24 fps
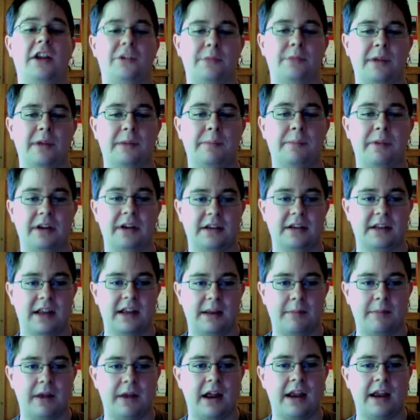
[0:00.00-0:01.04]
me big
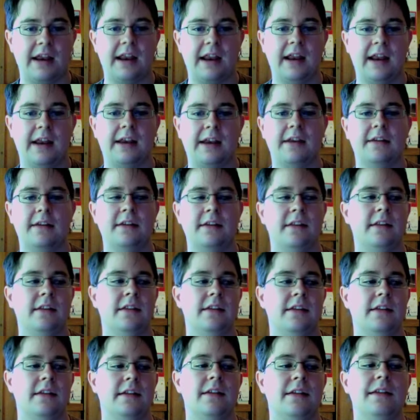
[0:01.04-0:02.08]
time. I had
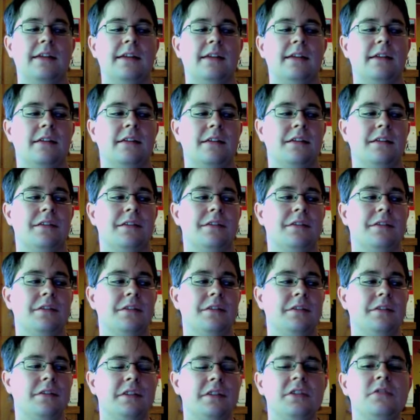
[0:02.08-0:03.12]

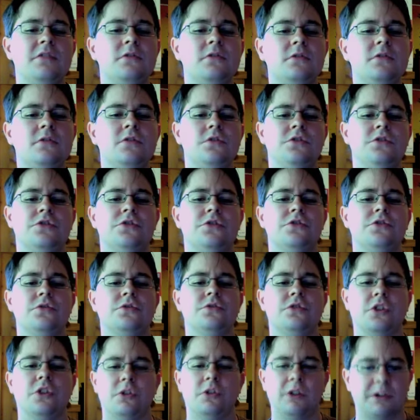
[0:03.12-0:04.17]
little to
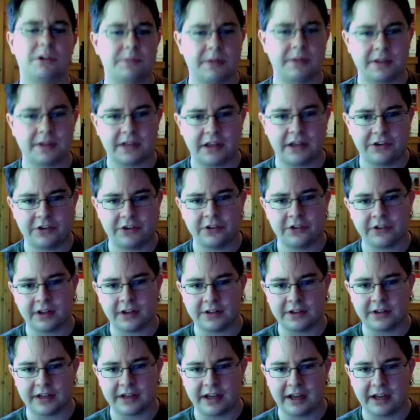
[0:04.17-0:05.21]
no expectations
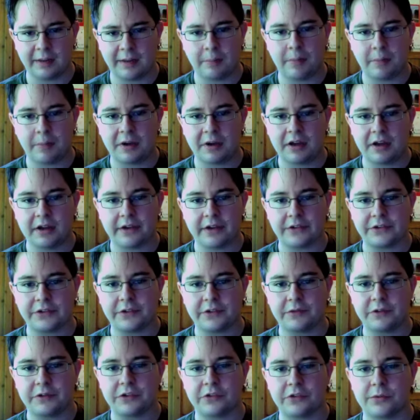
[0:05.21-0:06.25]
on the game because
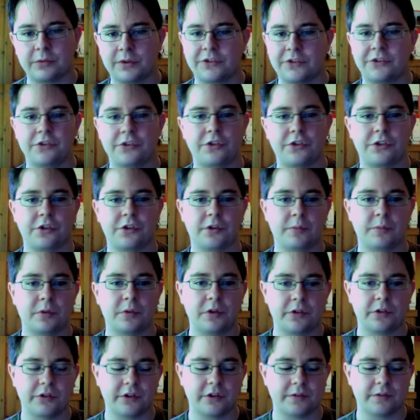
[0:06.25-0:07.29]
of the switch to third
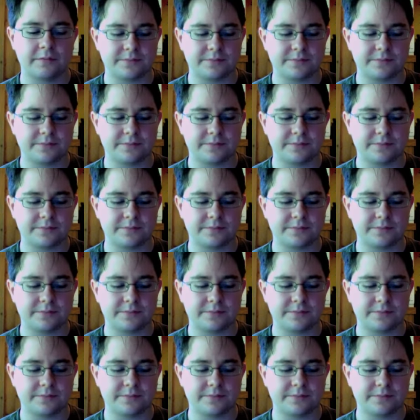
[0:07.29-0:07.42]
person.